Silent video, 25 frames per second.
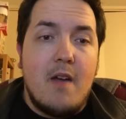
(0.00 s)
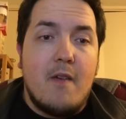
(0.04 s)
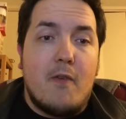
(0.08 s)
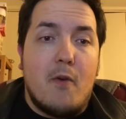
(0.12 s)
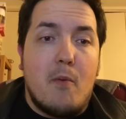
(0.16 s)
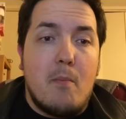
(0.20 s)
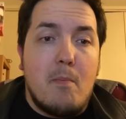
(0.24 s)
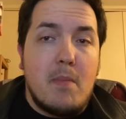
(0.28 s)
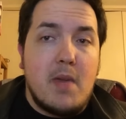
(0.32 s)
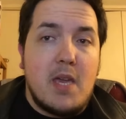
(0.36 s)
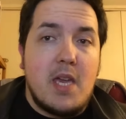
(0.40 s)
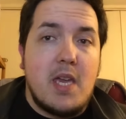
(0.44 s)

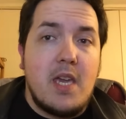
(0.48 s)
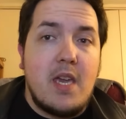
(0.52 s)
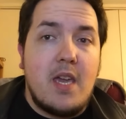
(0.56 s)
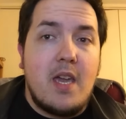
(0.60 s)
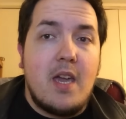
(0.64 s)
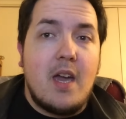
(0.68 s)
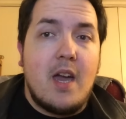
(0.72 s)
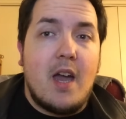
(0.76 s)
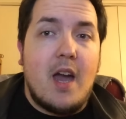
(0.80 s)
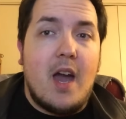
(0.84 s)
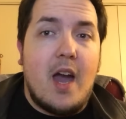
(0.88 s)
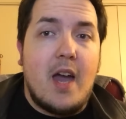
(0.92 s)
For
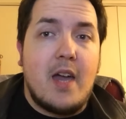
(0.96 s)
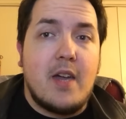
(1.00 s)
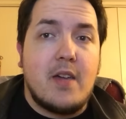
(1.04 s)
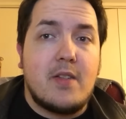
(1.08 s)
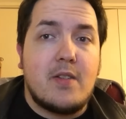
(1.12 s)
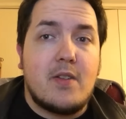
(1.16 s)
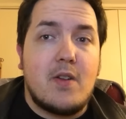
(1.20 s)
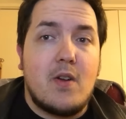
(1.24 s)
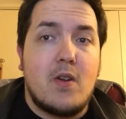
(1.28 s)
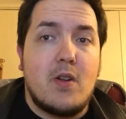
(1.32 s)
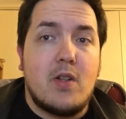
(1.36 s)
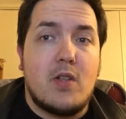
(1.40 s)
me, I
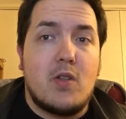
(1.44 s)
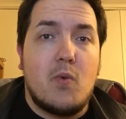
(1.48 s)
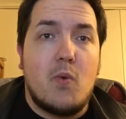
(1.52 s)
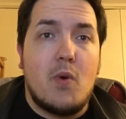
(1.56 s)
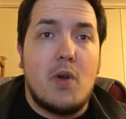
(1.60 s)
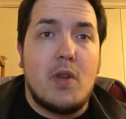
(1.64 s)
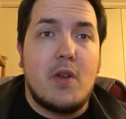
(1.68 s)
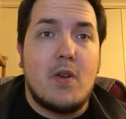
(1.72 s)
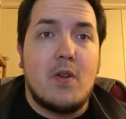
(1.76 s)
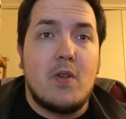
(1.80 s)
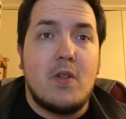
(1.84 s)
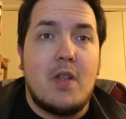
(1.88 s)
started
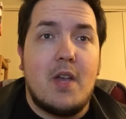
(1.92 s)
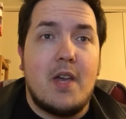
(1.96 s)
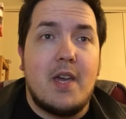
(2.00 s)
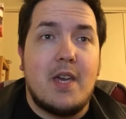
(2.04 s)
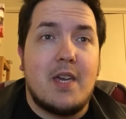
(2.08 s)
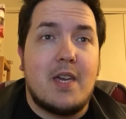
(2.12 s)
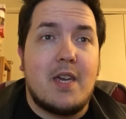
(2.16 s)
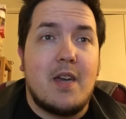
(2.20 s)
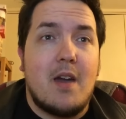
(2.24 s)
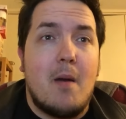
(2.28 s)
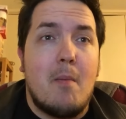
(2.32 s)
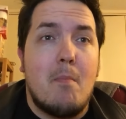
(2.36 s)
Twitter
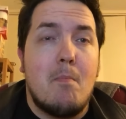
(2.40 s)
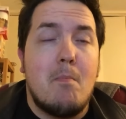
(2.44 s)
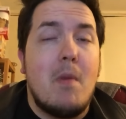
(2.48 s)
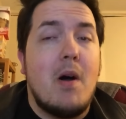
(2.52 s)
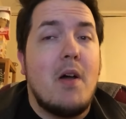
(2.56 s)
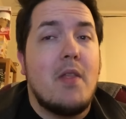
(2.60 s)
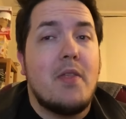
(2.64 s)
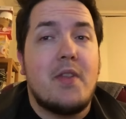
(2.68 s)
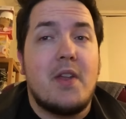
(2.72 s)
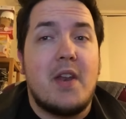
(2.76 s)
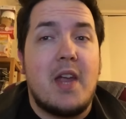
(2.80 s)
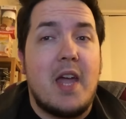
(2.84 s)
a
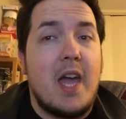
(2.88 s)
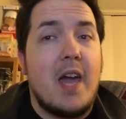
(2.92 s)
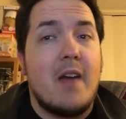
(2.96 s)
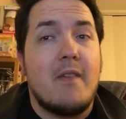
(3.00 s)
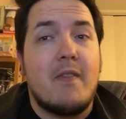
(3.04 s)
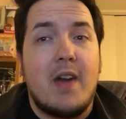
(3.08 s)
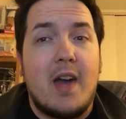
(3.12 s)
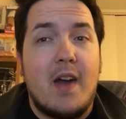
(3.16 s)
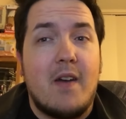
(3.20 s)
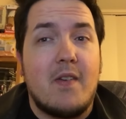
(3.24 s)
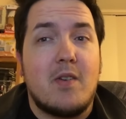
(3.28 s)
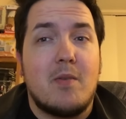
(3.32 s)
month and a
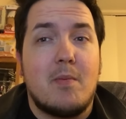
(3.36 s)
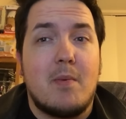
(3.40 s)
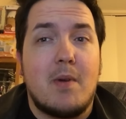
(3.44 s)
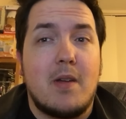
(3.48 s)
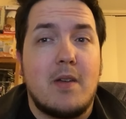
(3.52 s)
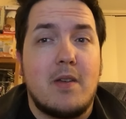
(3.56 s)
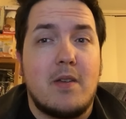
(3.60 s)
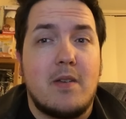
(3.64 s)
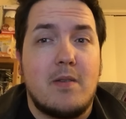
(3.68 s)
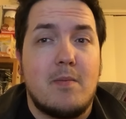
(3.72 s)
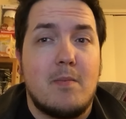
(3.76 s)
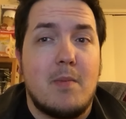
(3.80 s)
half after my
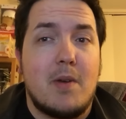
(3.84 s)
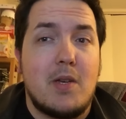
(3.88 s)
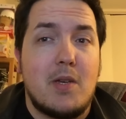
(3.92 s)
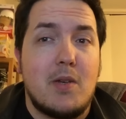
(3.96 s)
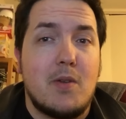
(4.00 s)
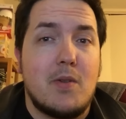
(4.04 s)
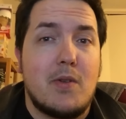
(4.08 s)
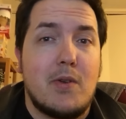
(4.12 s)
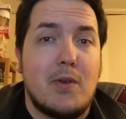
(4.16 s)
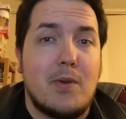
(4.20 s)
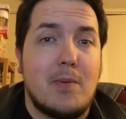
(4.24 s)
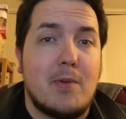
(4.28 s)

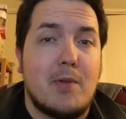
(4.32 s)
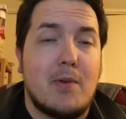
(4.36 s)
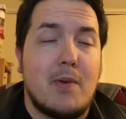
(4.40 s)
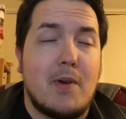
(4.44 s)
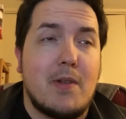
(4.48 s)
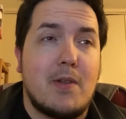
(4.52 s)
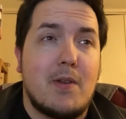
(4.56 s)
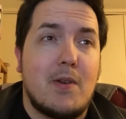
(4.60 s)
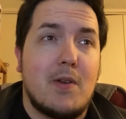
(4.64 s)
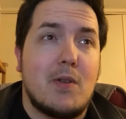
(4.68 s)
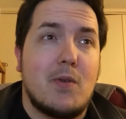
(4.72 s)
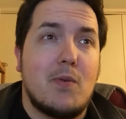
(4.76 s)
YouTube. So
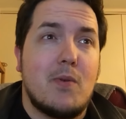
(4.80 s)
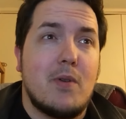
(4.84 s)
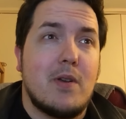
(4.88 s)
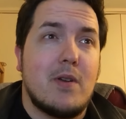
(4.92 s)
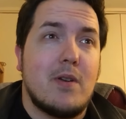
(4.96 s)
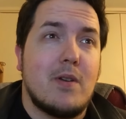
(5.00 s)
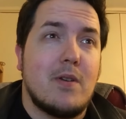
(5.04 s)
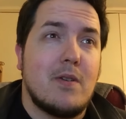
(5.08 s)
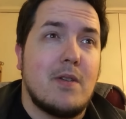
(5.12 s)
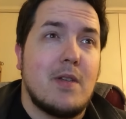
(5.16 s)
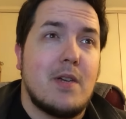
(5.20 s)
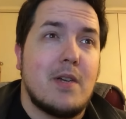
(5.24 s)
I started
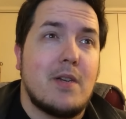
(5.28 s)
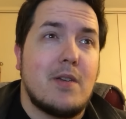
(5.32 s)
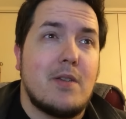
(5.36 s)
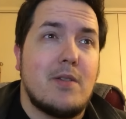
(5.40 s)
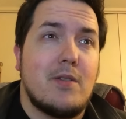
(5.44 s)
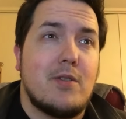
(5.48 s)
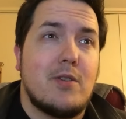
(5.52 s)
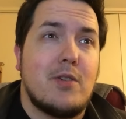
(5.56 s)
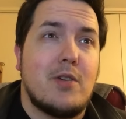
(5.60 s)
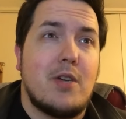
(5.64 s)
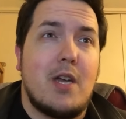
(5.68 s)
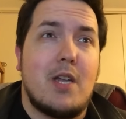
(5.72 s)
Twitter
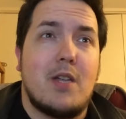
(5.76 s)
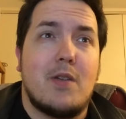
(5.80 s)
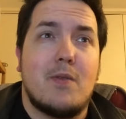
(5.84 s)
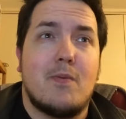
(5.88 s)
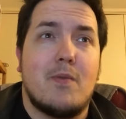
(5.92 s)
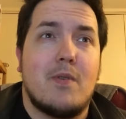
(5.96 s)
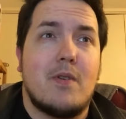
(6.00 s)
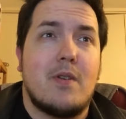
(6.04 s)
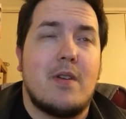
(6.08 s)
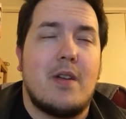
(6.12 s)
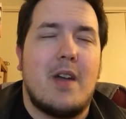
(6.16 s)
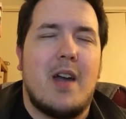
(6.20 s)

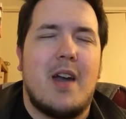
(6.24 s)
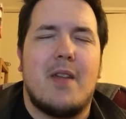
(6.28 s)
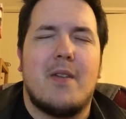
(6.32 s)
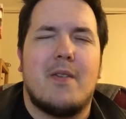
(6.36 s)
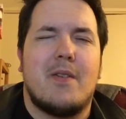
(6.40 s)
January